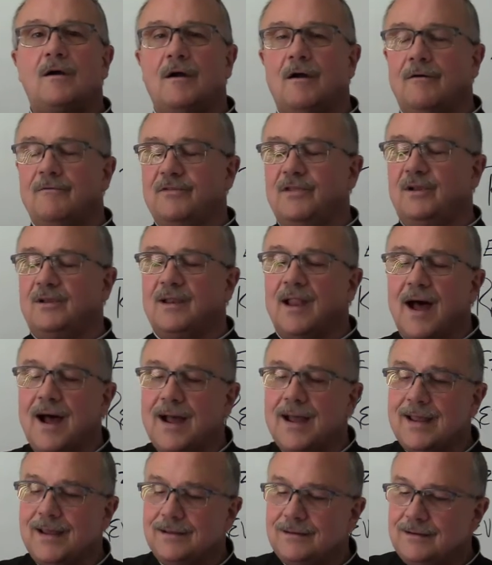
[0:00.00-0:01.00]
of the
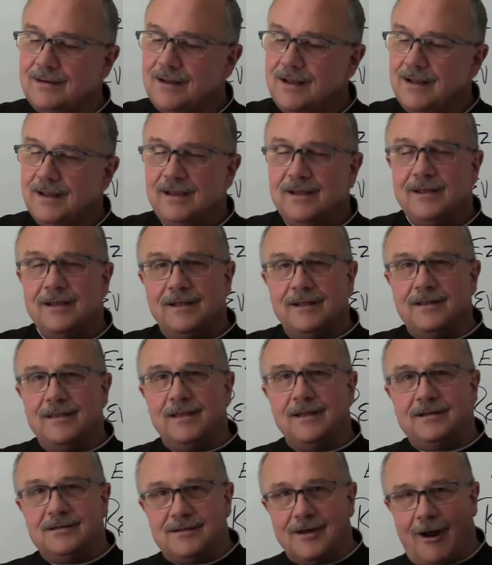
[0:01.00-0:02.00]
lion in
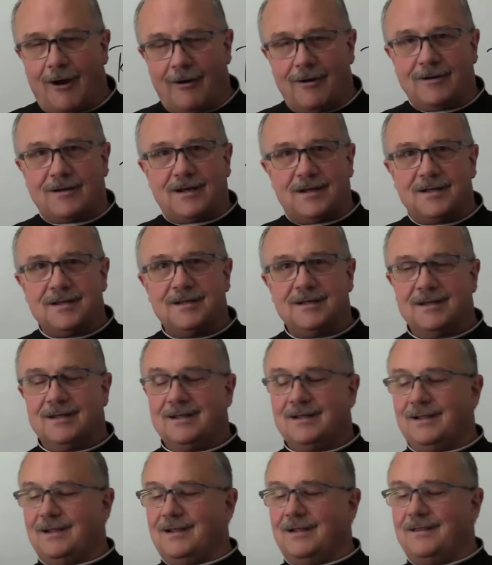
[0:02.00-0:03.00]
the dark,
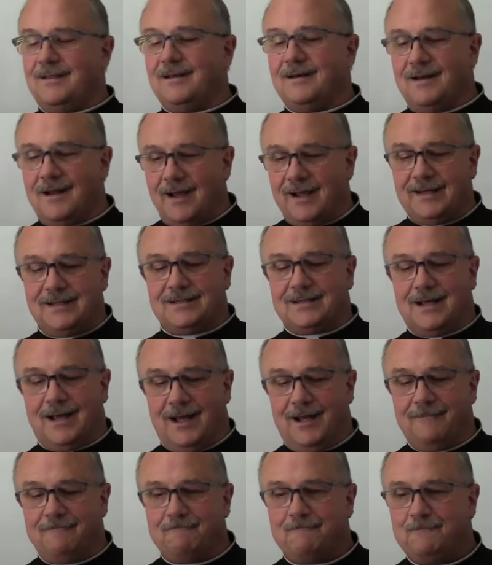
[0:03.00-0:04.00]
in the
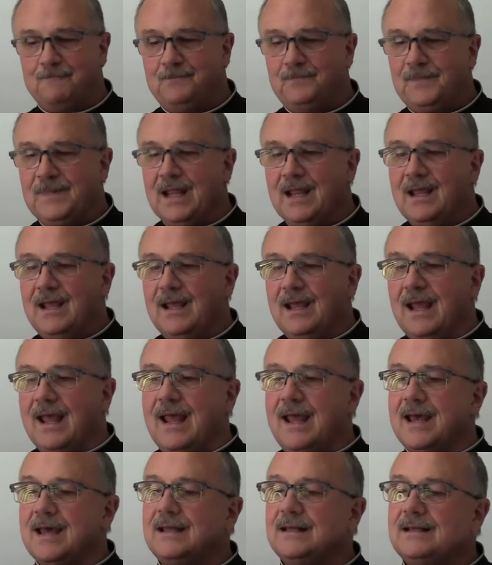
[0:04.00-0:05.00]
nighttime.
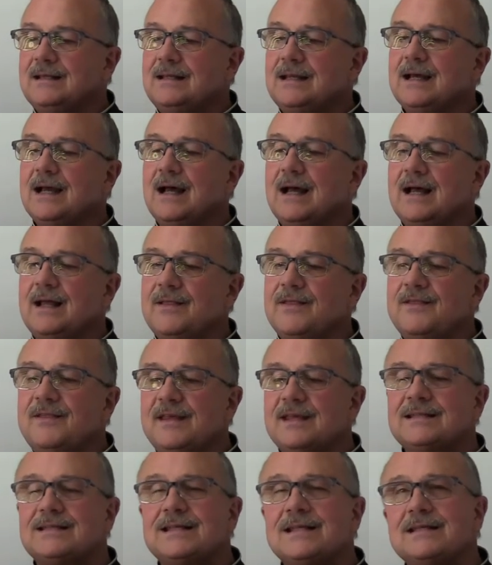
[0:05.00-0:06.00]
And
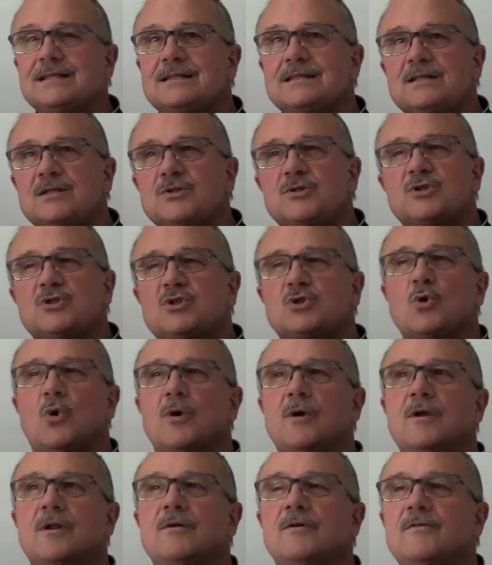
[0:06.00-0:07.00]
this is
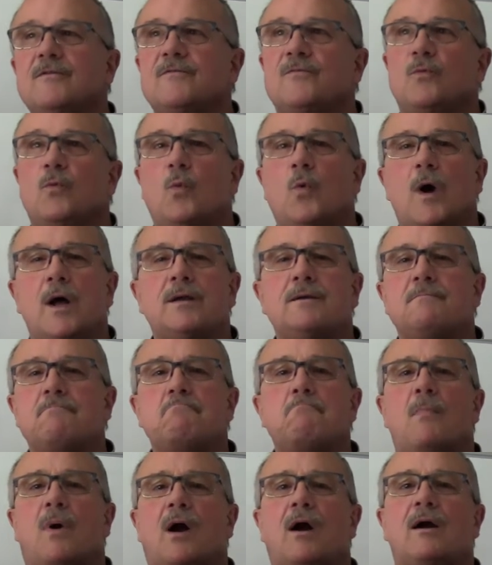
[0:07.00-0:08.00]
sort of
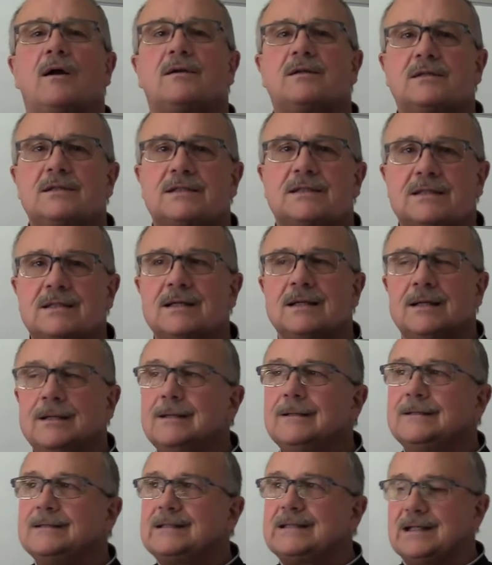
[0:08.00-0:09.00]
what Mark's
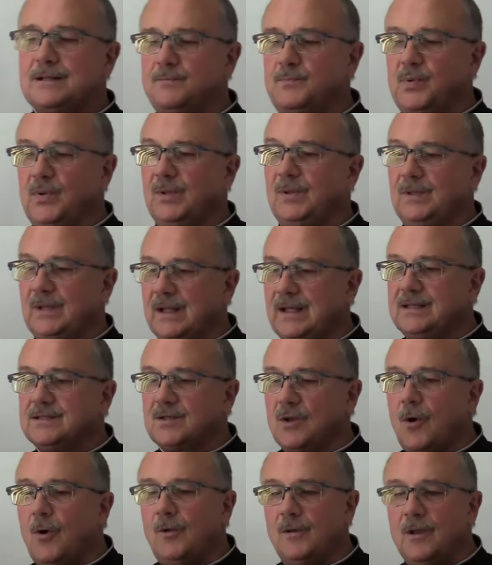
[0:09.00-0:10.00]
symbol
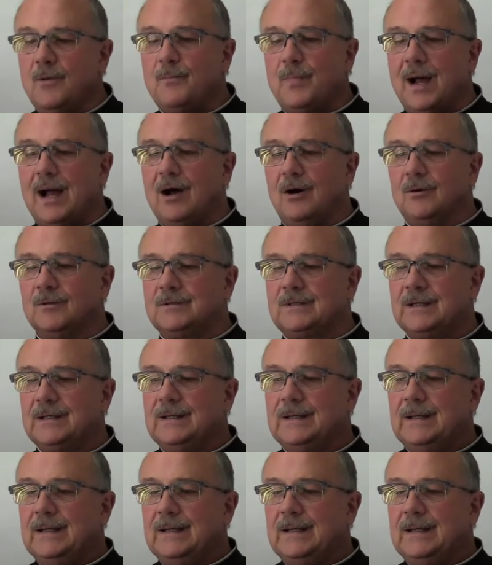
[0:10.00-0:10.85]
is all about,